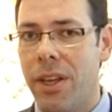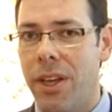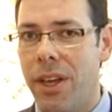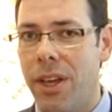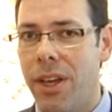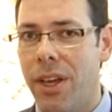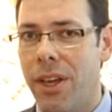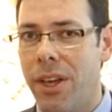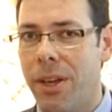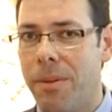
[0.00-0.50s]

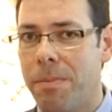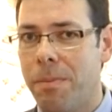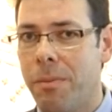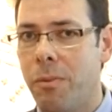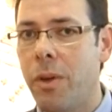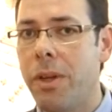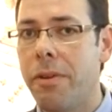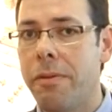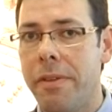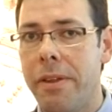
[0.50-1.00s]
Um,
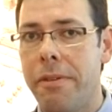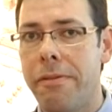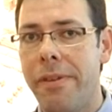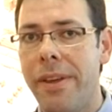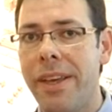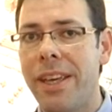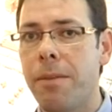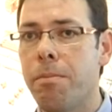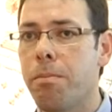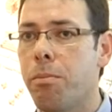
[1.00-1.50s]
we, we
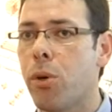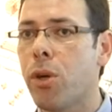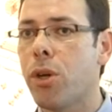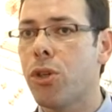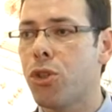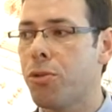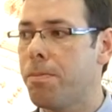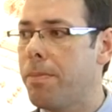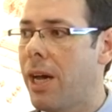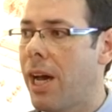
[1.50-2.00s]
think in
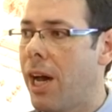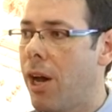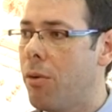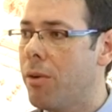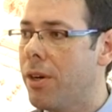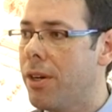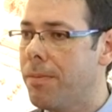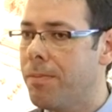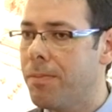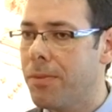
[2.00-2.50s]
birds per
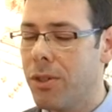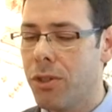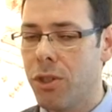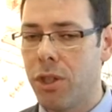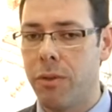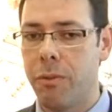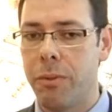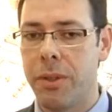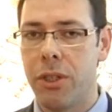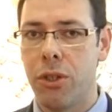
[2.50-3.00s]
hour,
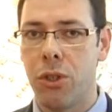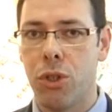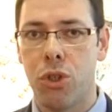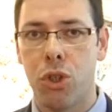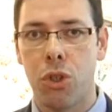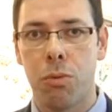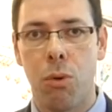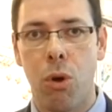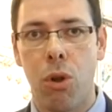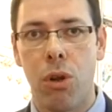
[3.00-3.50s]
so the
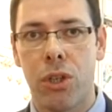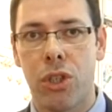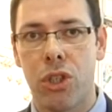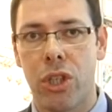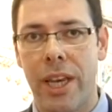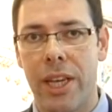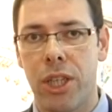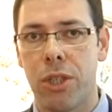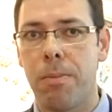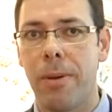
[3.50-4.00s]
smallest
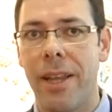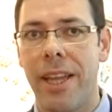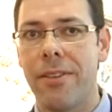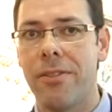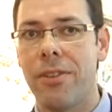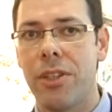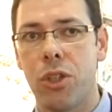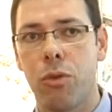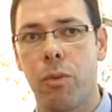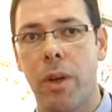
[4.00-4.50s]
size
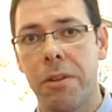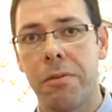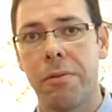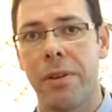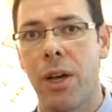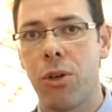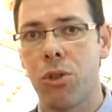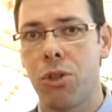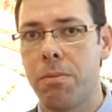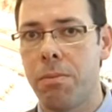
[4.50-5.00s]
plant is
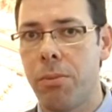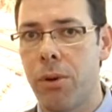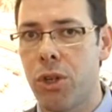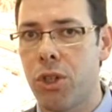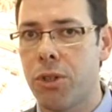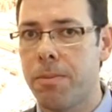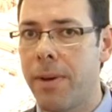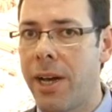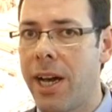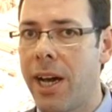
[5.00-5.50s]
1,000
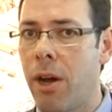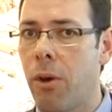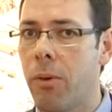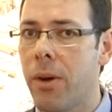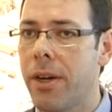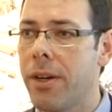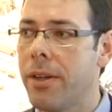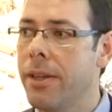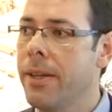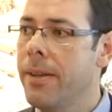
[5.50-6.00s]
birds per
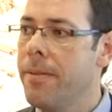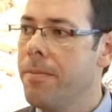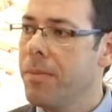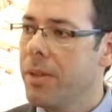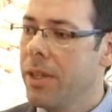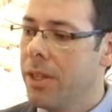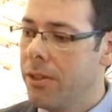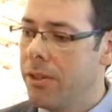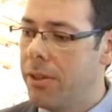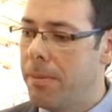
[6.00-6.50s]
hour
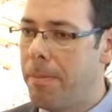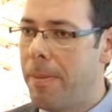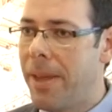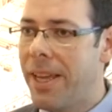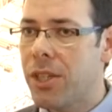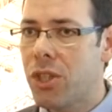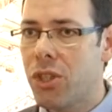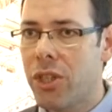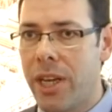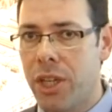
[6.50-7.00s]
the
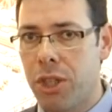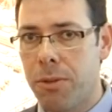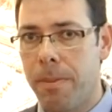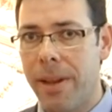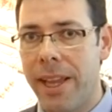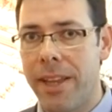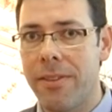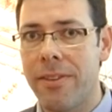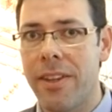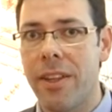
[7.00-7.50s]
biggest size
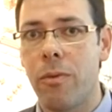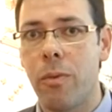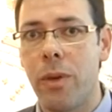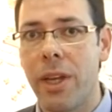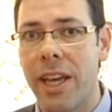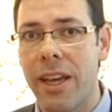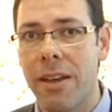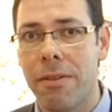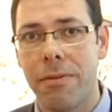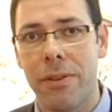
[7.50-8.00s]
plant that we
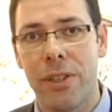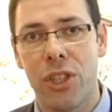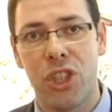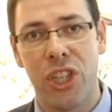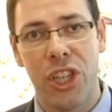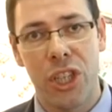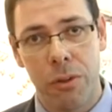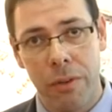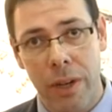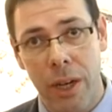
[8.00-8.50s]
have is
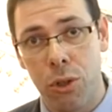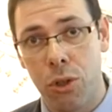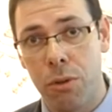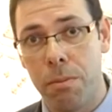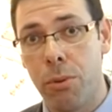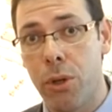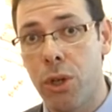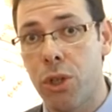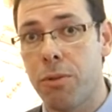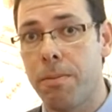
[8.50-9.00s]
6,000
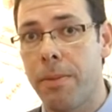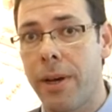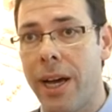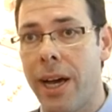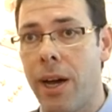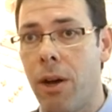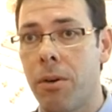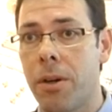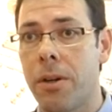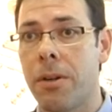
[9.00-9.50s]
birds per
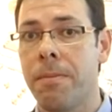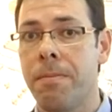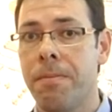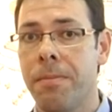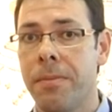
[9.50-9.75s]
hour.